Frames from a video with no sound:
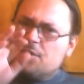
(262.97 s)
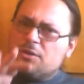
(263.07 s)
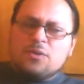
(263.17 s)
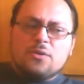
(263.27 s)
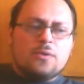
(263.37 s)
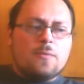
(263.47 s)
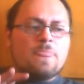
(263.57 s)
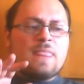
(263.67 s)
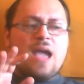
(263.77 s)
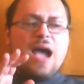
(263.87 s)
No.
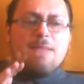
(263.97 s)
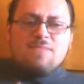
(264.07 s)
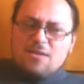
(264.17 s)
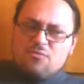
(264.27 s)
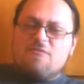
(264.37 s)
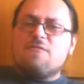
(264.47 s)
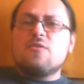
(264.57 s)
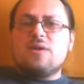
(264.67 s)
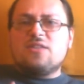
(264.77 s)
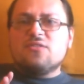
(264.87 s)
I'm not
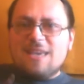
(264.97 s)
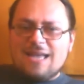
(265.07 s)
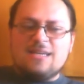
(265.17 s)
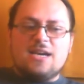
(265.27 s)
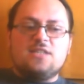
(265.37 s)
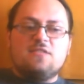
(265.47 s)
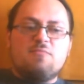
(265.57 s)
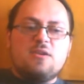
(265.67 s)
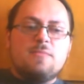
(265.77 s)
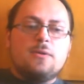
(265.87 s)
referring to that kind of
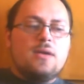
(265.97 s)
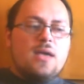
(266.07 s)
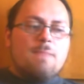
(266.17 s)
people,